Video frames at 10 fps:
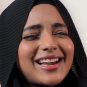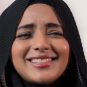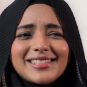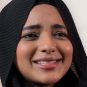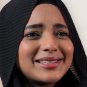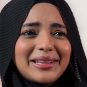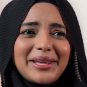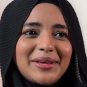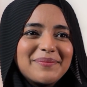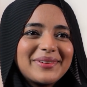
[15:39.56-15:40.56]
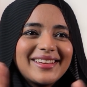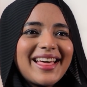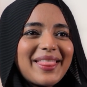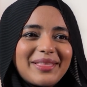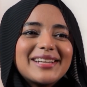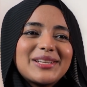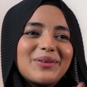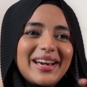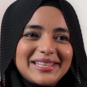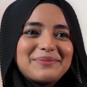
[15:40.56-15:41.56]
I just sleep. That's
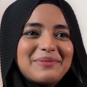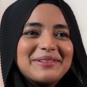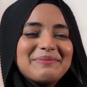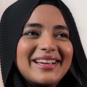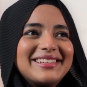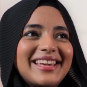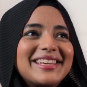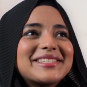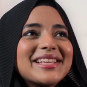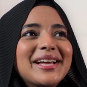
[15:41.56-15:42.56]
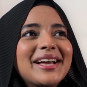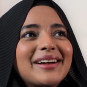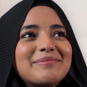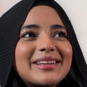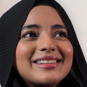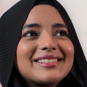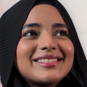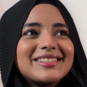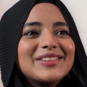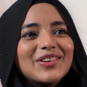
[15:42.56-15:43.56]
how I spend my days,
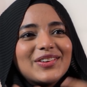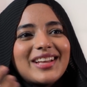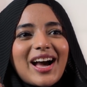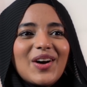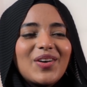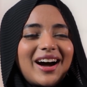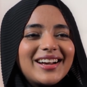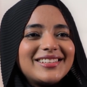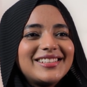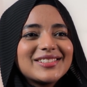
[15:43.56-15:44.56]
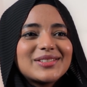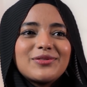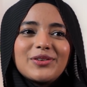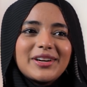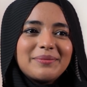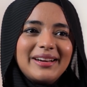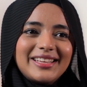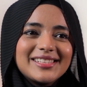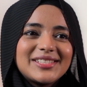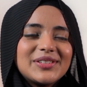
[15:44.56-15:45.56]
because you know how hard it is for a
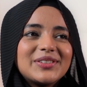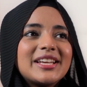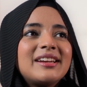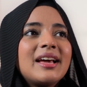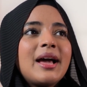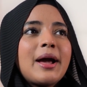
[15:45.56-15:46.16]
medical student.